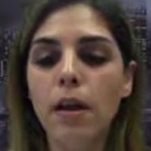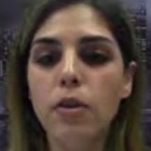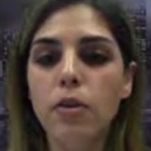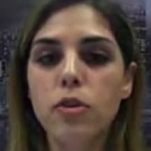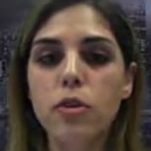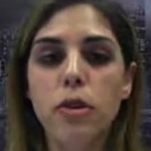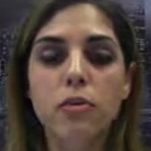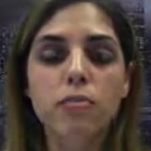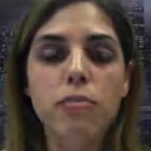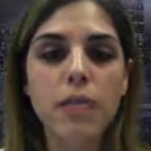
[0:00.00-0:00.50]

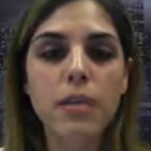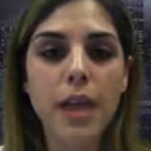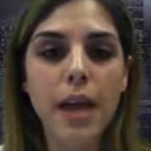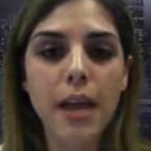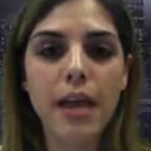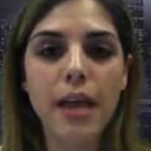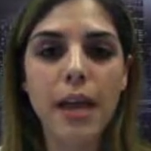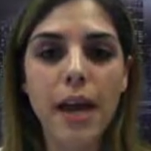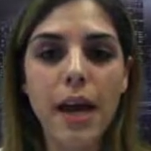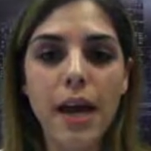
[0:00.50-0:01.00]
So
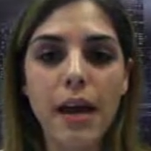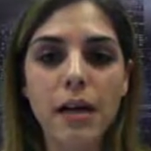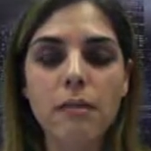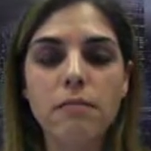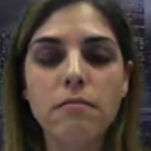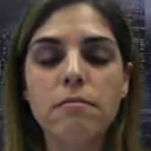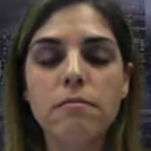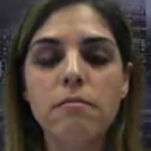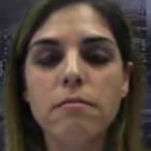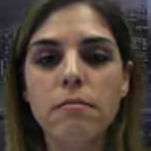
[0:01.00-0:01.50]
take
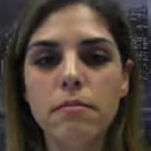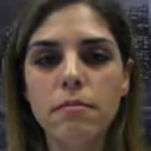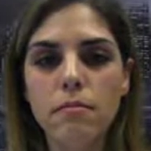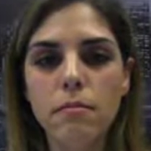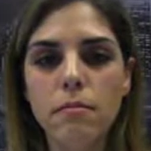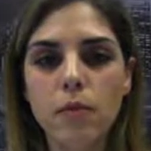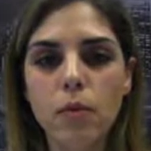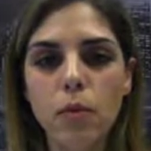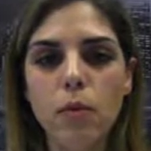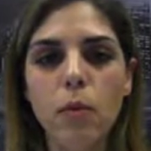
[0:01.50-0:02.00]
care.
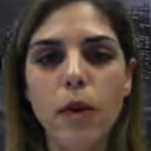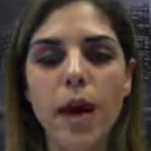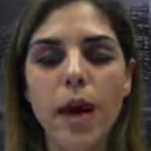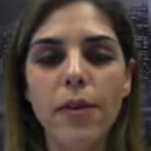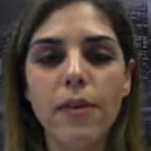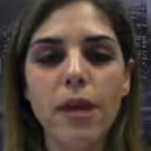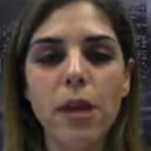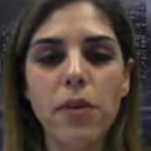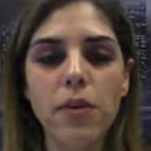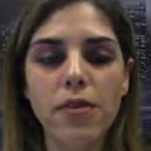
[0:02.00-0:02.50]
We
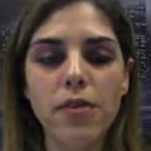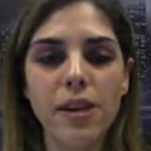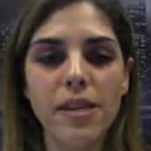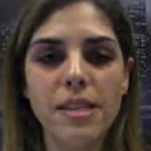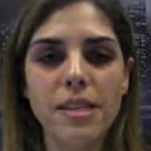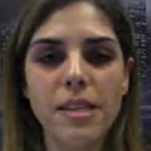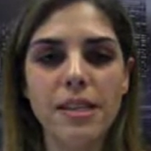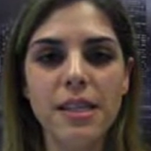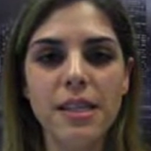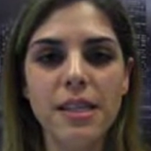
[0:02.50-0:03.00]
have a lot of
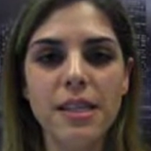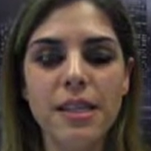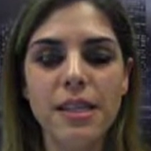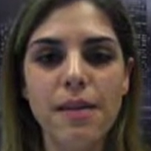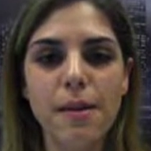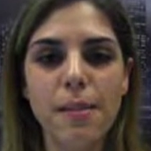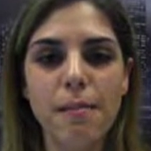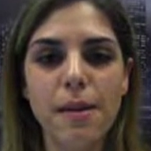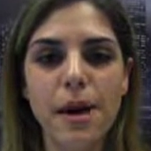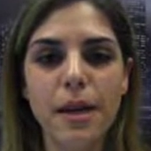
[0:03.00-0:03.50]
uncertainties
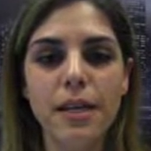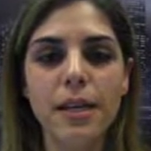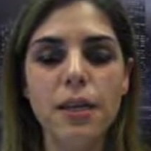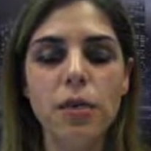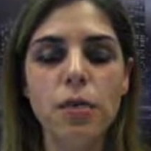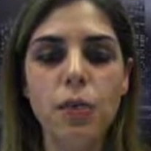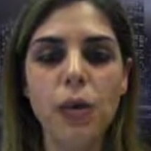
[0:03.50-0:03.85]
in the market.